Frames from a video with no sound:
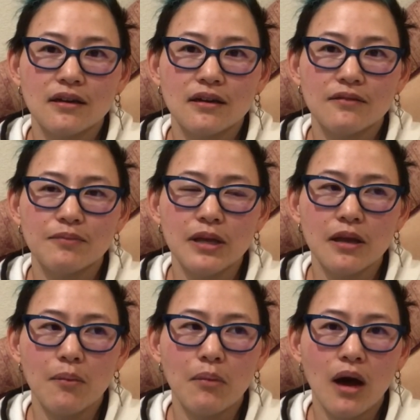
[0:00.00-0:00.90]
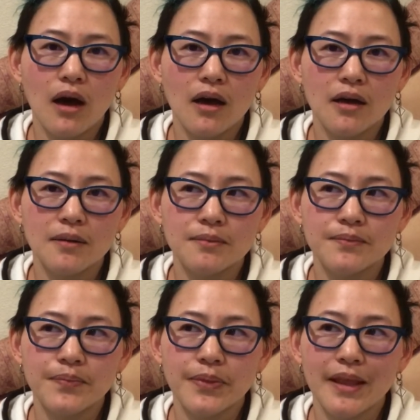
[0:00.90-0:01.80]
of being a mom
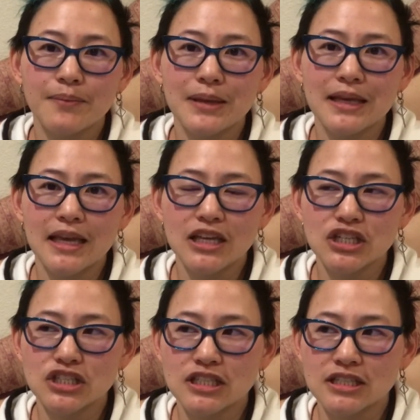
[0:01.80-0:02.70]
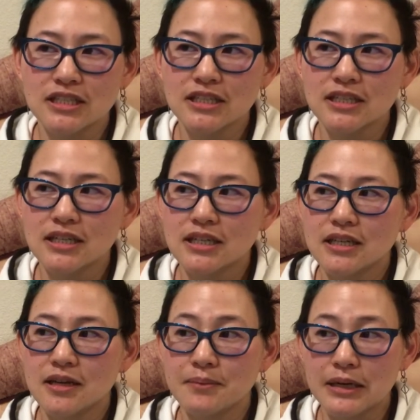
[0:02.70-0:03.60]
and being Asian
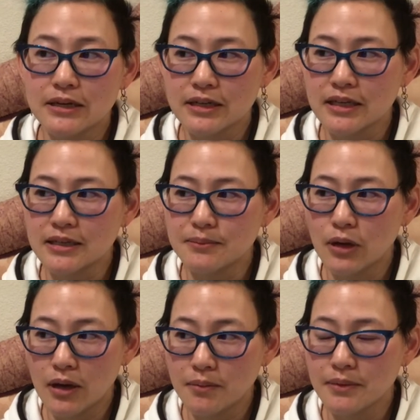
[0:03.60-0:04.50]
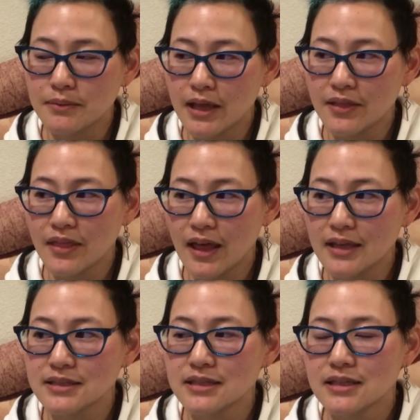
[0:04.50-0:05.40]
American mom at that.